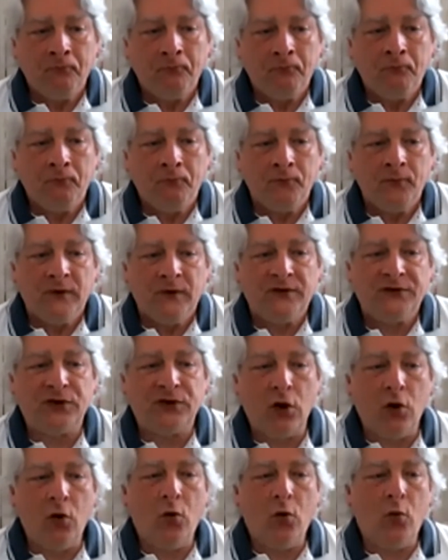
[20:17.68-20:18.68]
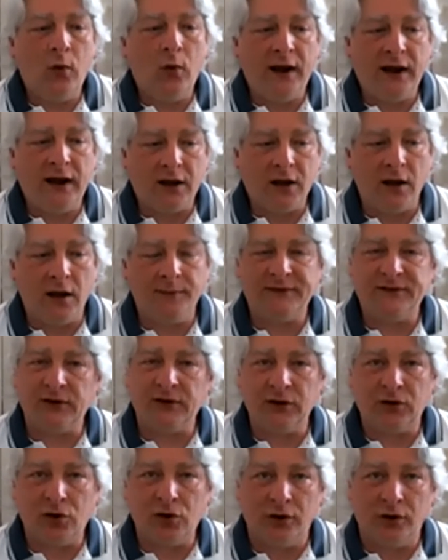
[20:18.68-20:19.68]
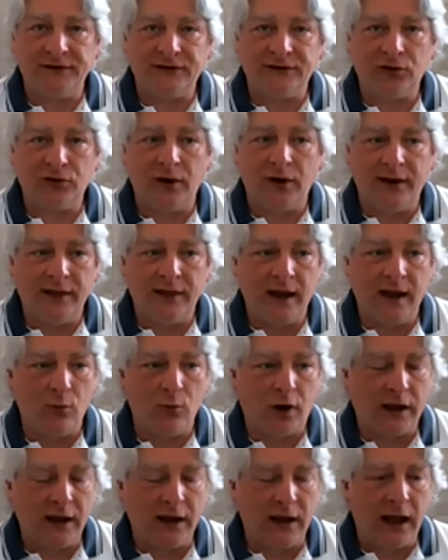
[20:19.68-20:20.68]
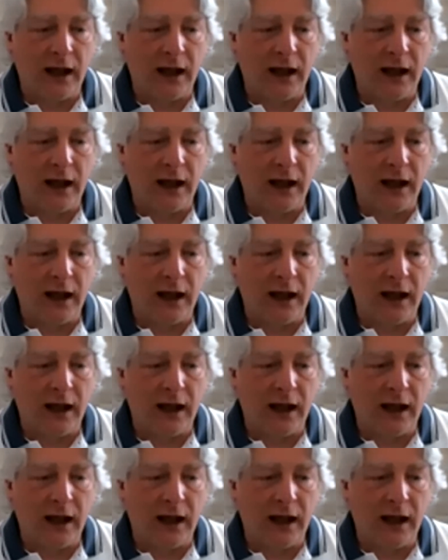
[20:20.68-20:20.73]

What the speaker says: so when it comes to the current story that I'm working on,